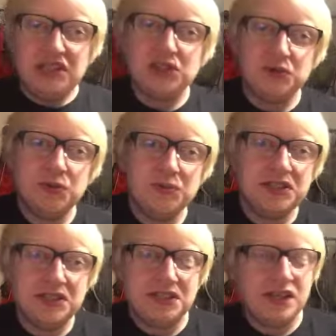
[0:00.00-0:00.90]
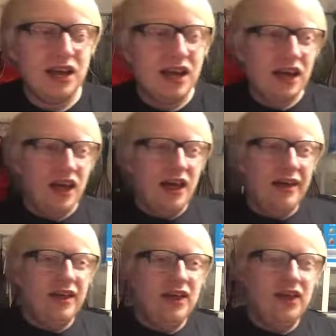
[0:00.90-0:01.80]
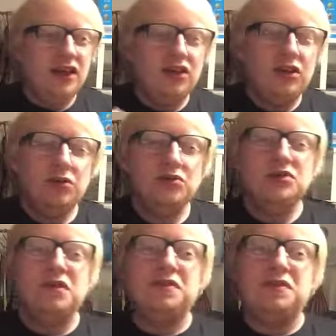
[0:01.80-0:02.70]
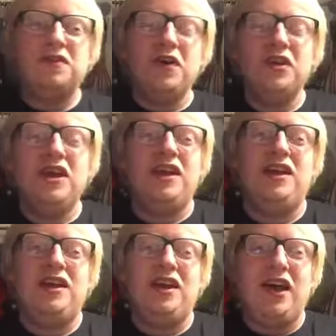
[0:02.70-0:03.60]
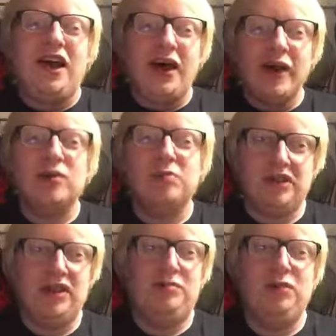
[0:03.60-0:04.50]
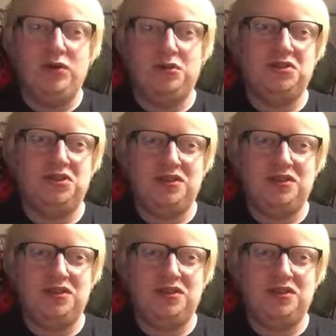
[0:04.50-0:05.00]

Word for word: to be interrupted, use the fucking airplane mode,